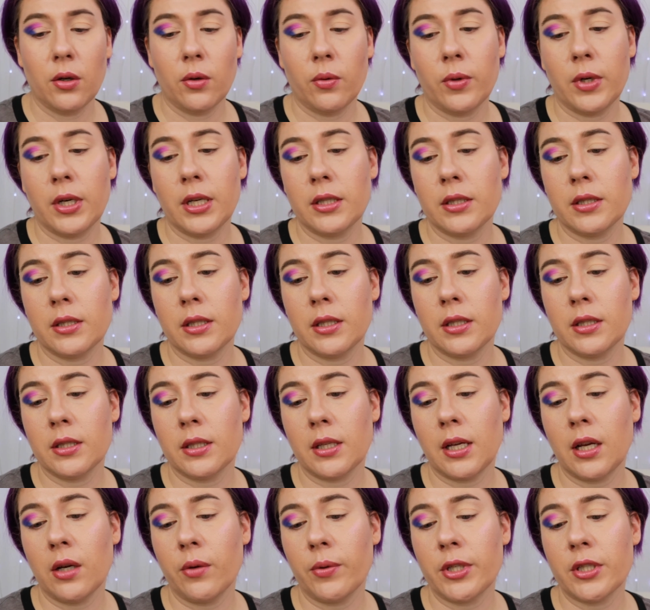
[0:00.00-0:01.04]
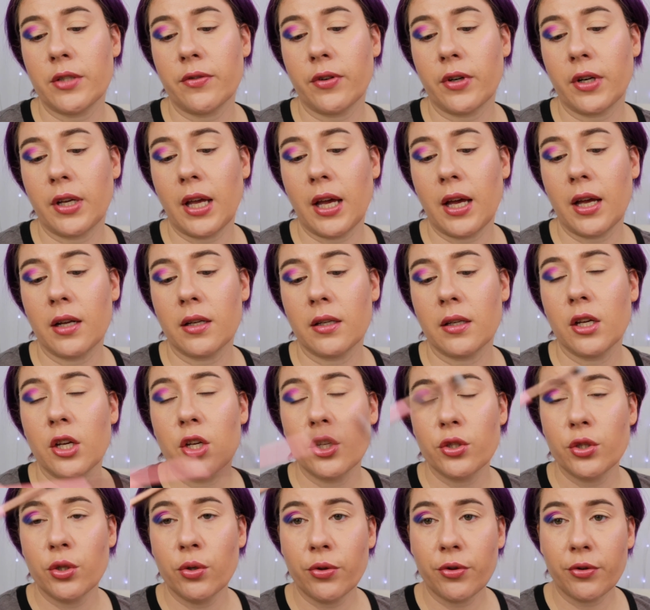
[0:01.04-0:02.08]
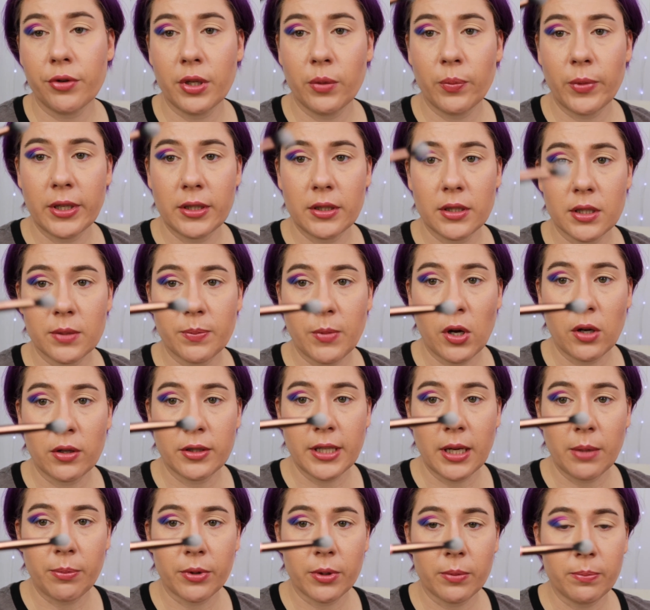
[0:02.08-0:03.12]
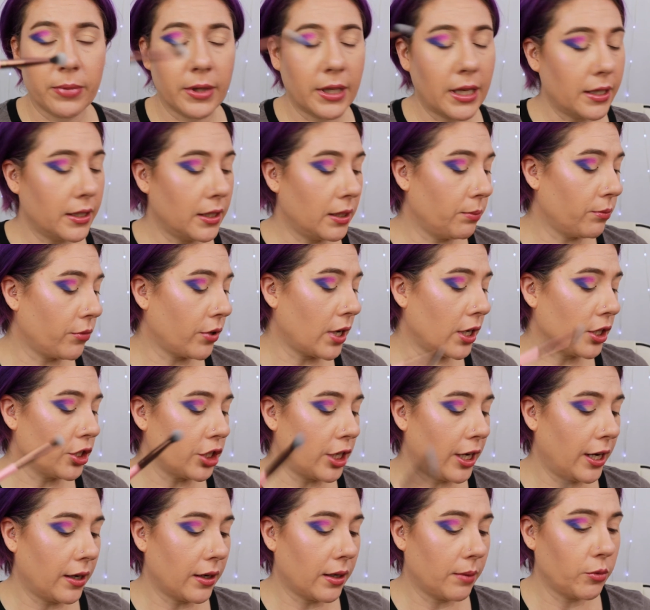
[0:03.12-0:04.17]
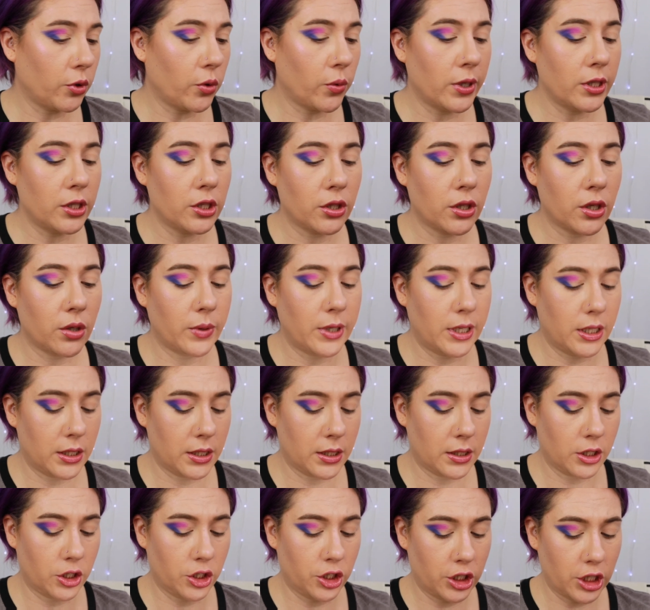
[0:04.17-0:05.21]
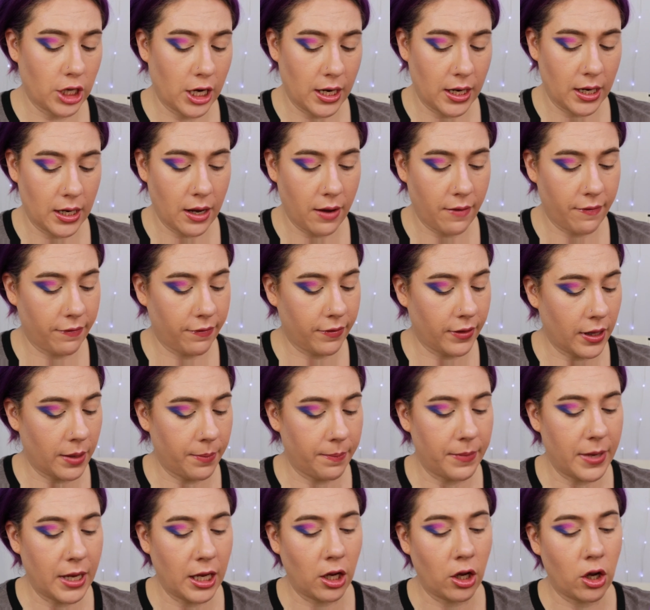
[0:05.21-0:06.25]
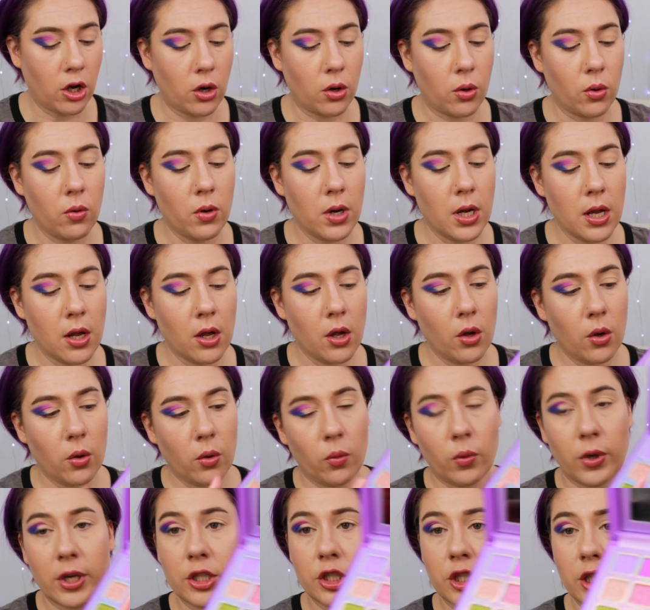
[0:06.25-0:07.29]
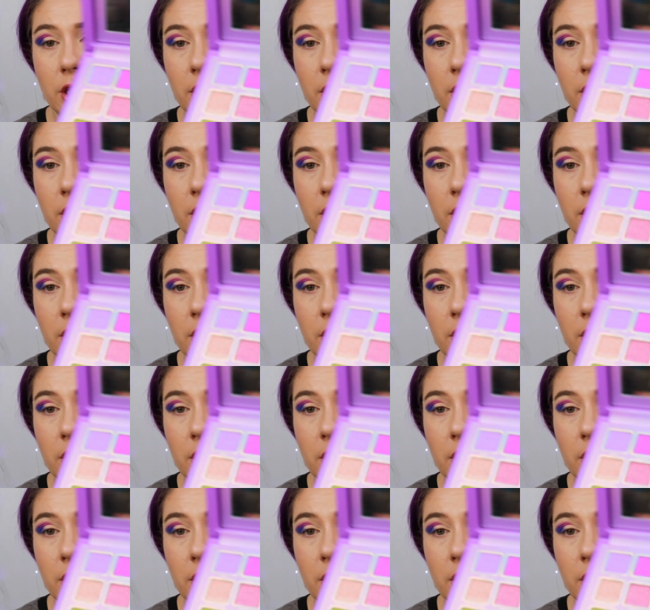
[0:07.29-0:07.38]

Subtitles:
What is this? I always forget. 231 small tapered blending brush, and I'm going to go into the shade Flamingo, which